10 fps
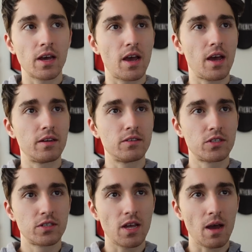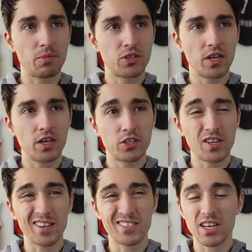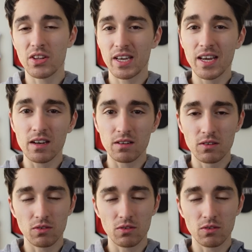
and our percentage takes another hit,